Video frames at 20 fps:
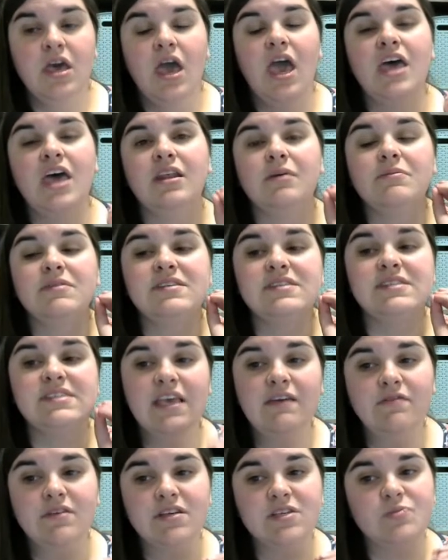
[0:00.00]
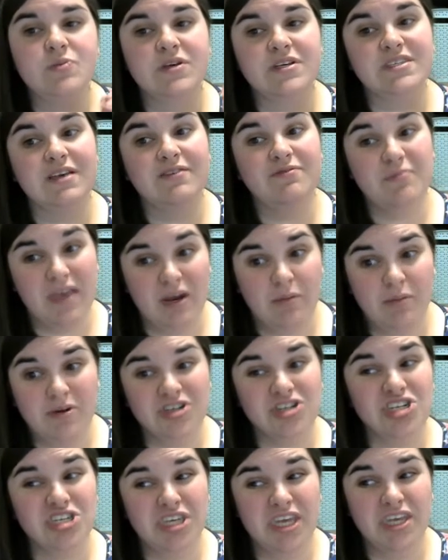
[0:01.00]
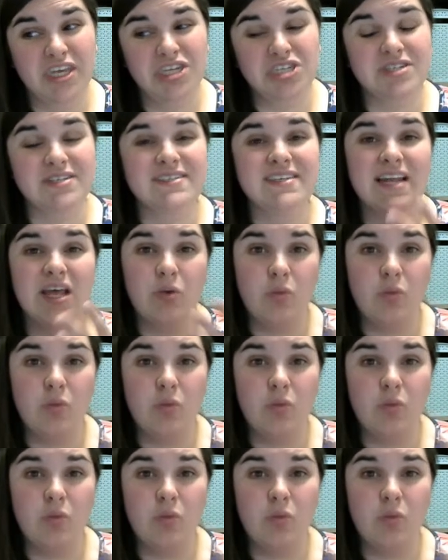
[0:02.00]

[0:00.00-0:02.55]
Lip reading: And I'm going to save this because I've made a bunch of changes and I